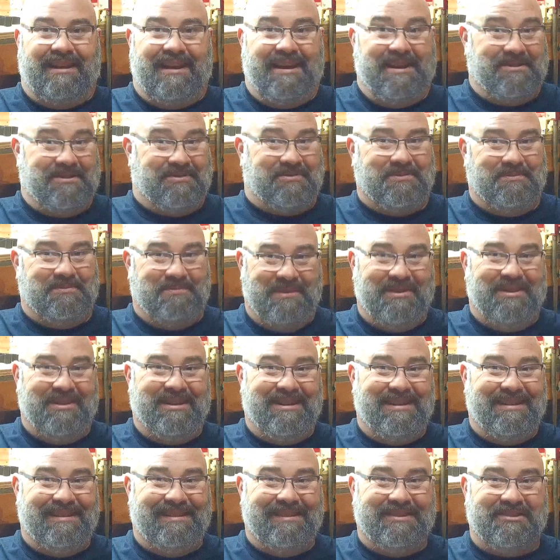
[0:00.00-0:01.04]
extra
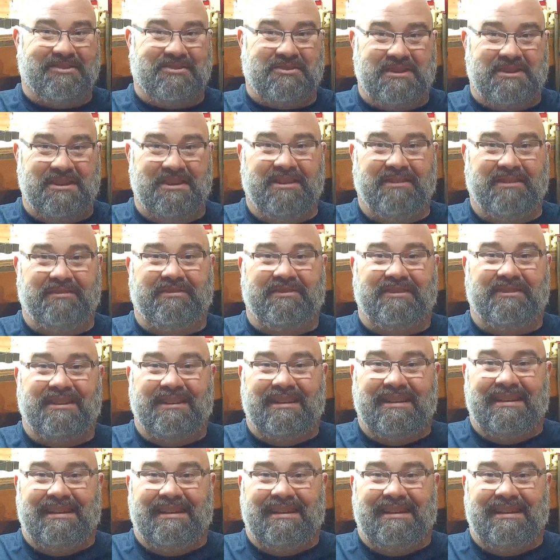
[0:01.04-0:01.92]
money into stuff.